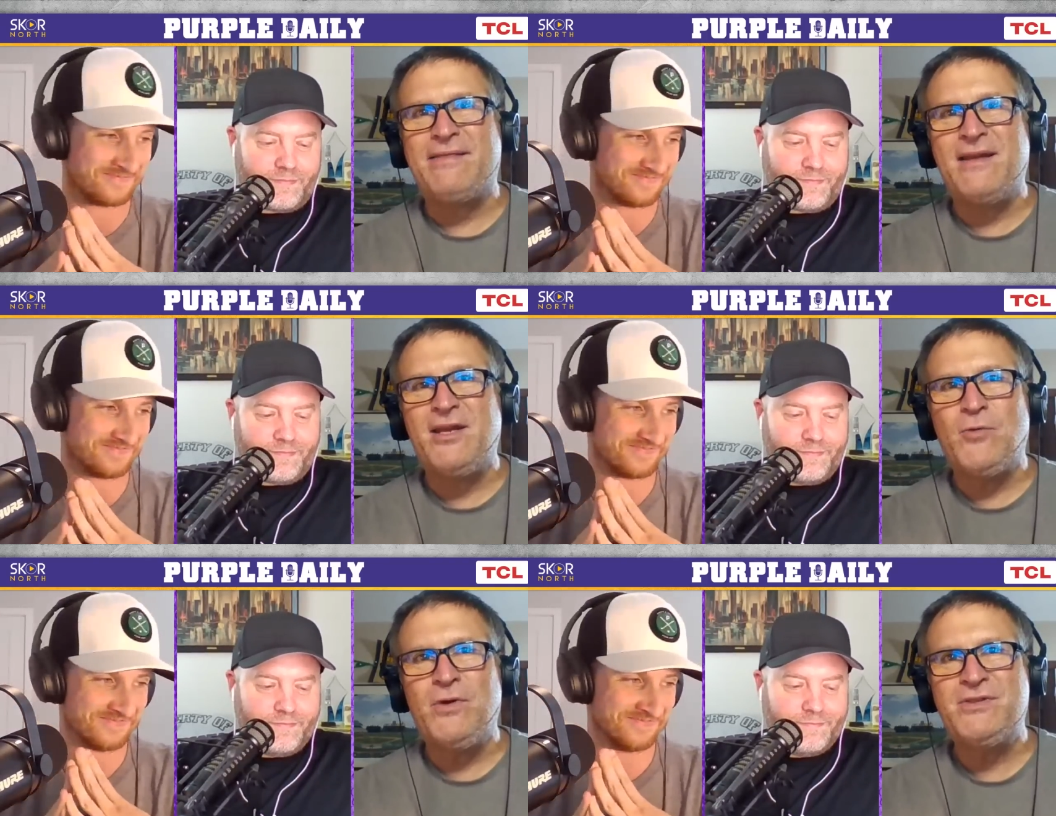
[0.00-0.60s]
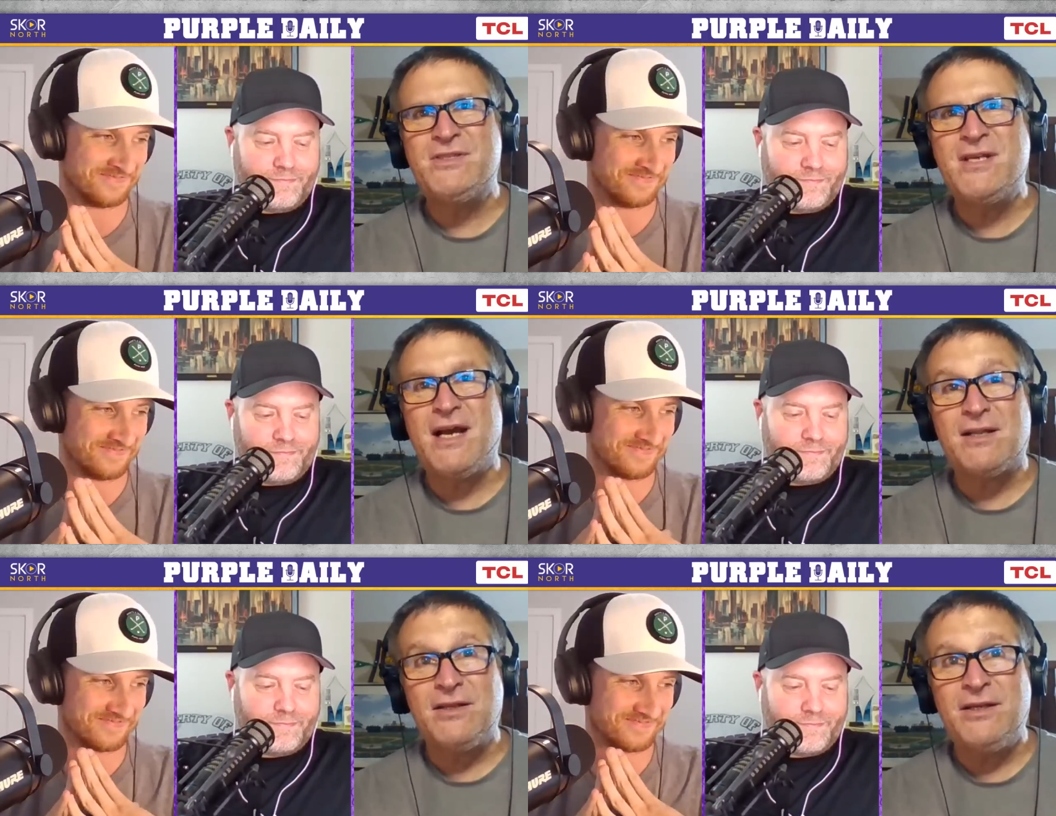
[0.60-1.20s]
Speaker 1: think it was
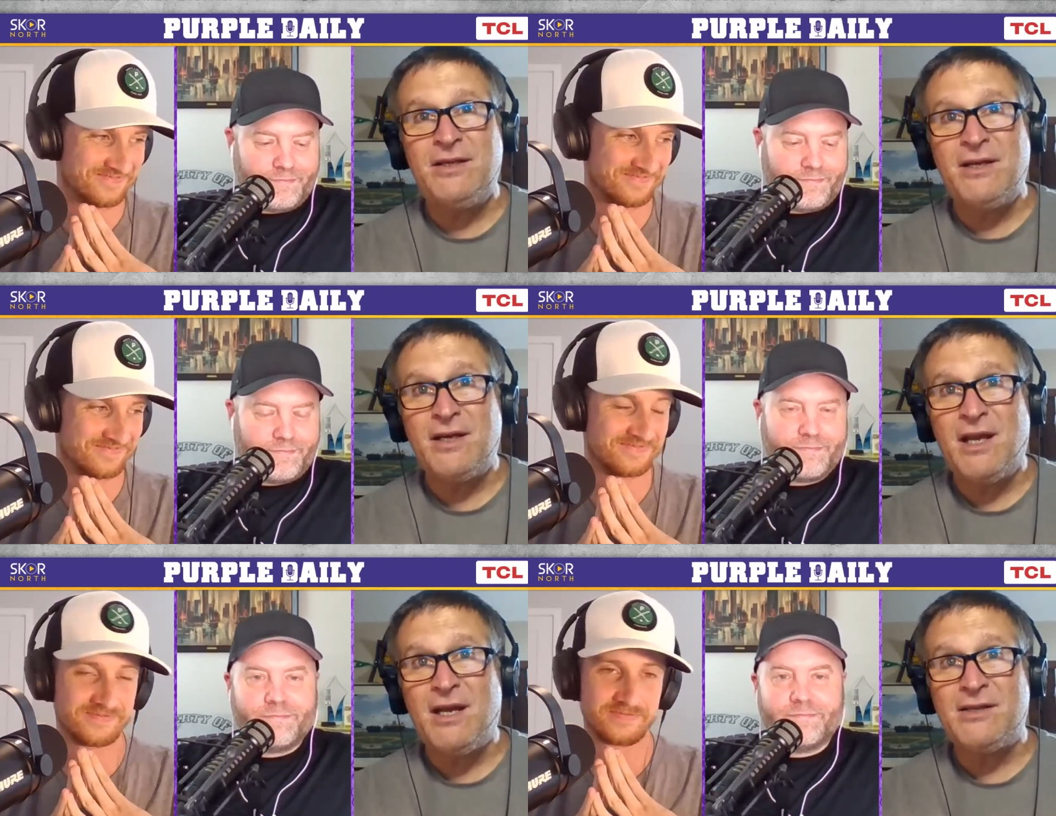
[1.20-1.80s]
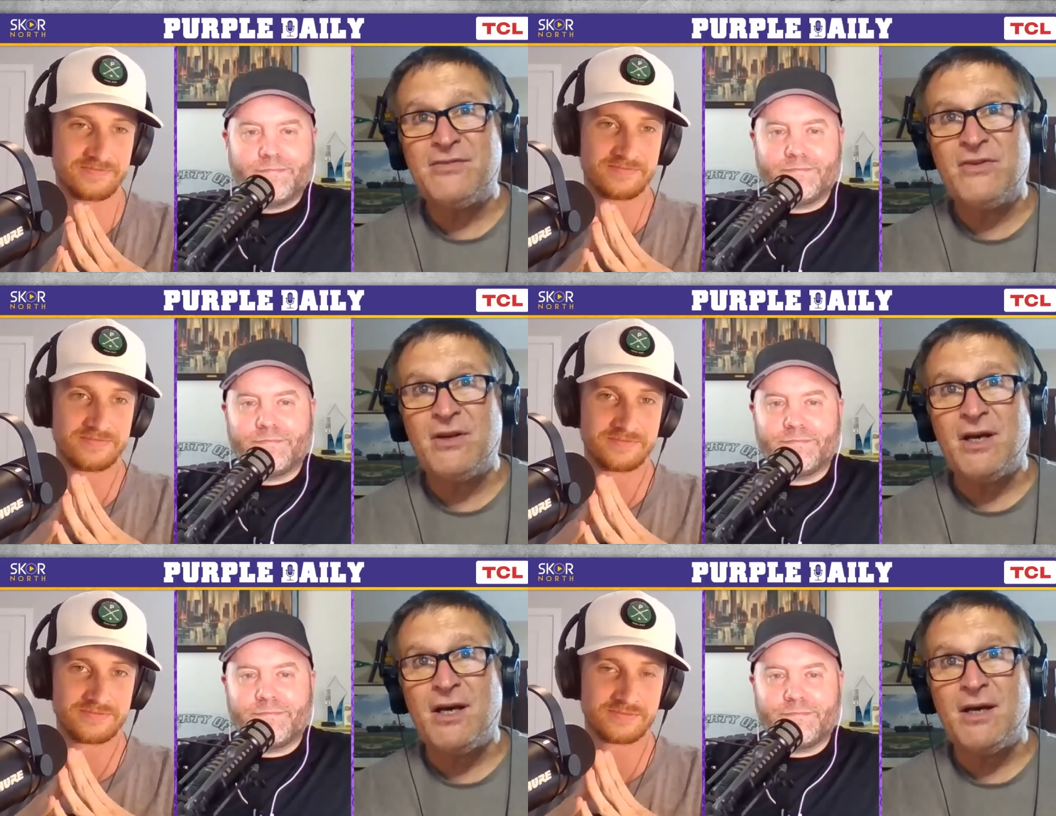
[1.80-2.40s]
Declan against
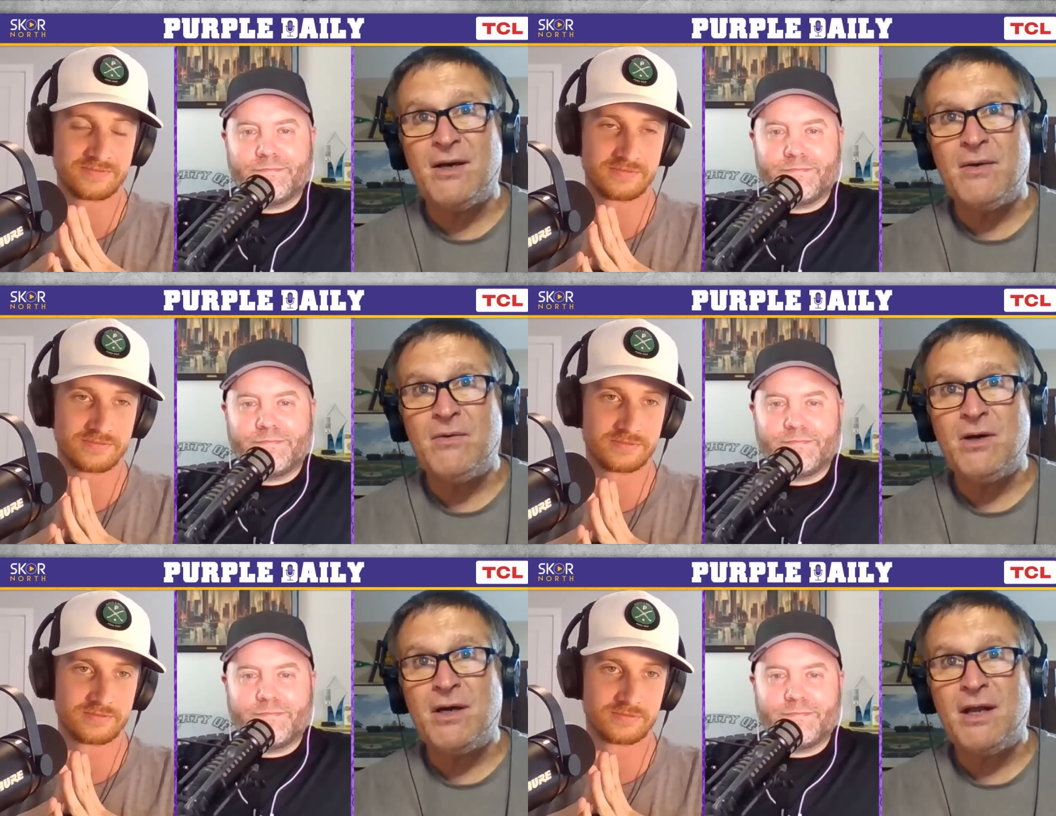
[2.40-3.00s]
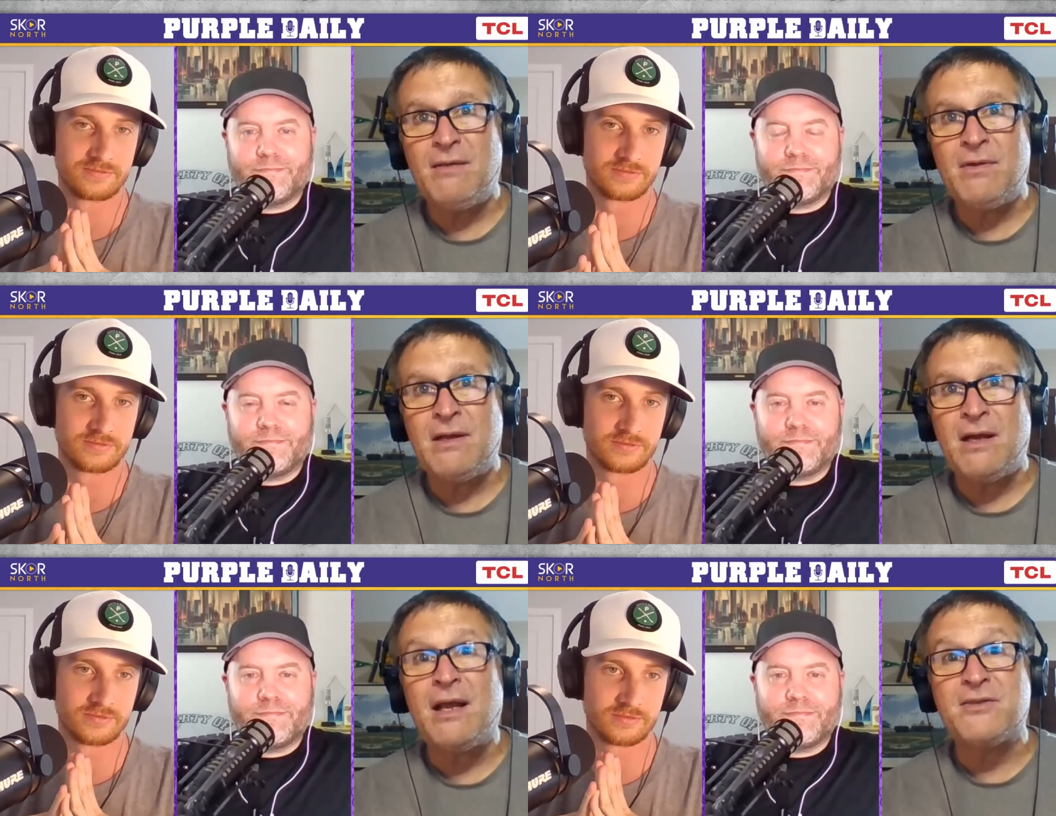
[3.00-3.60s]
uh
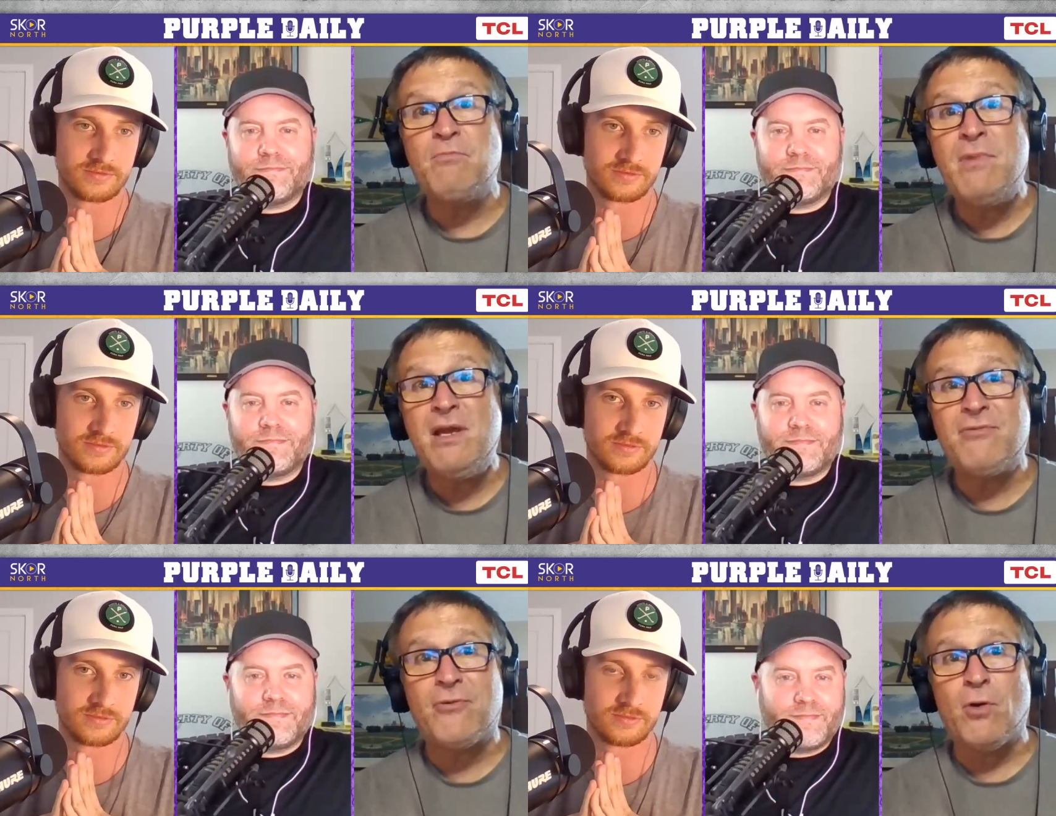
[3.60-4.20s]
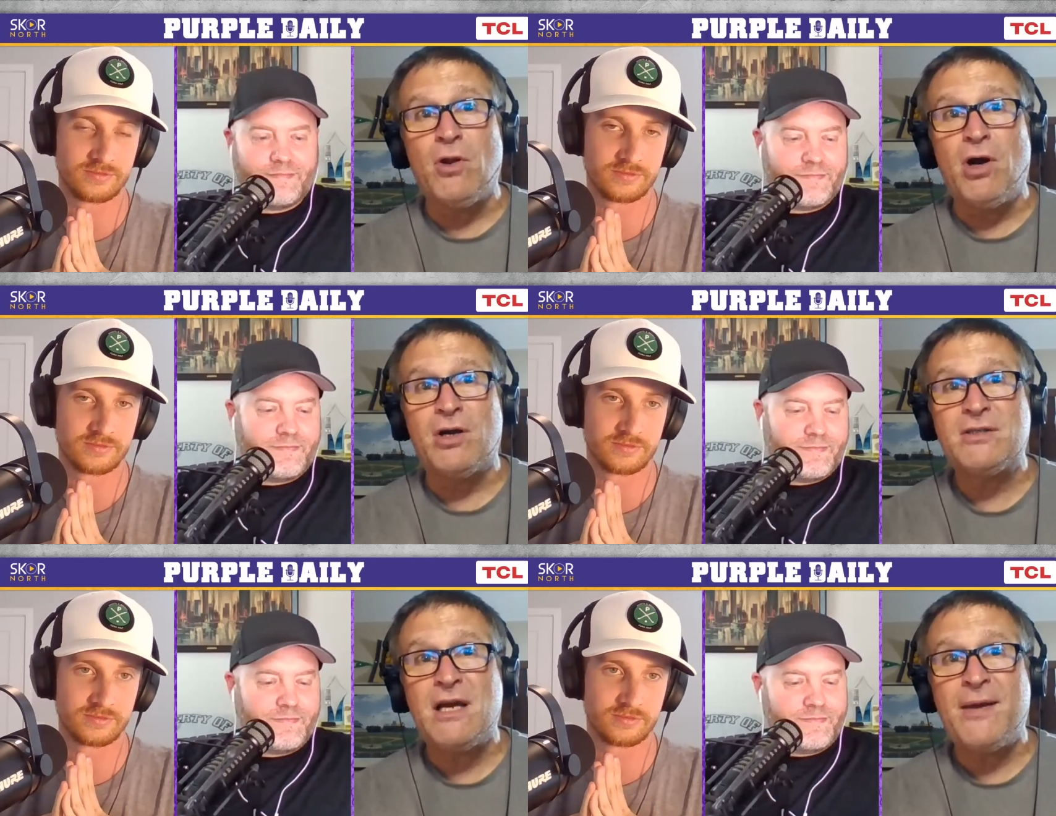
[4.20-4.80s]
against me for a
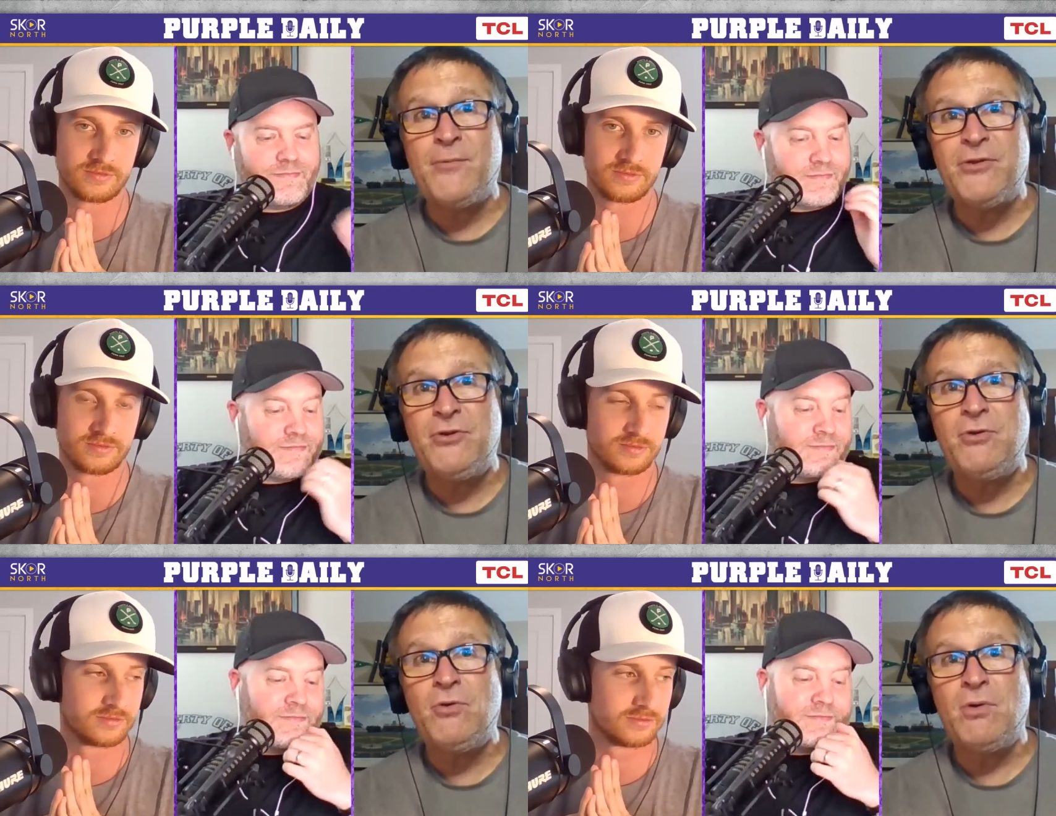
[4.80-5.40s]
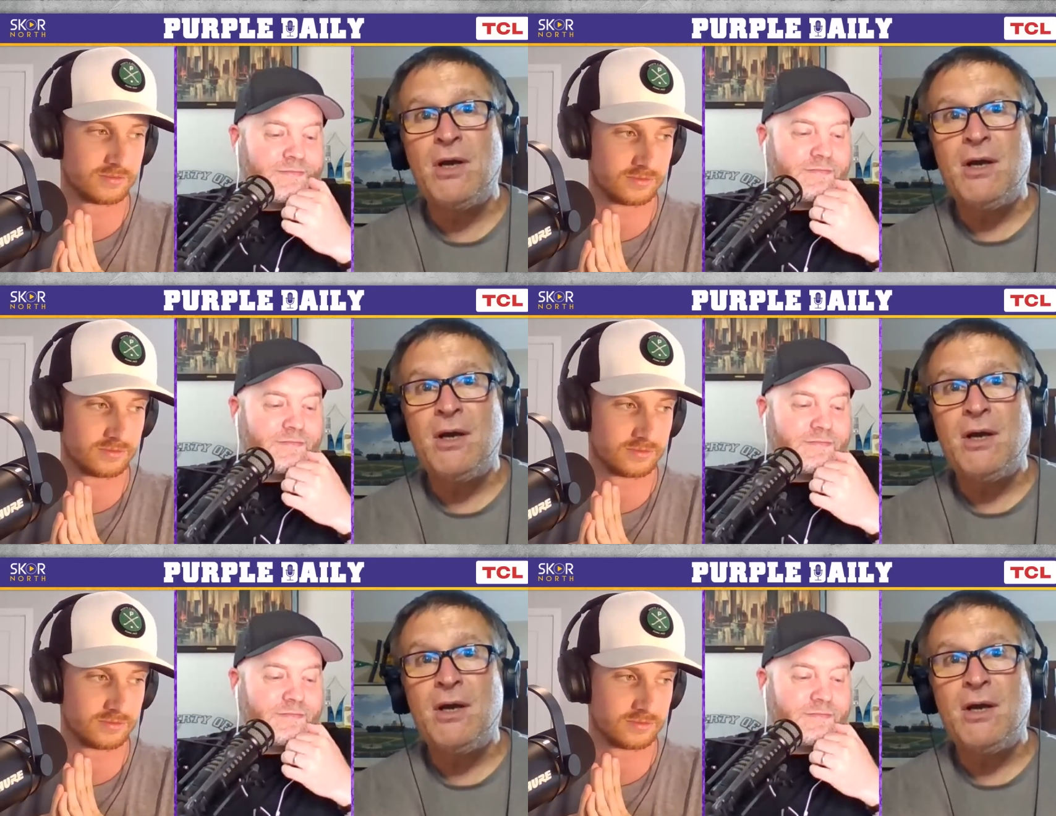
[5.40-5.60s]
long time with you mm-hmm.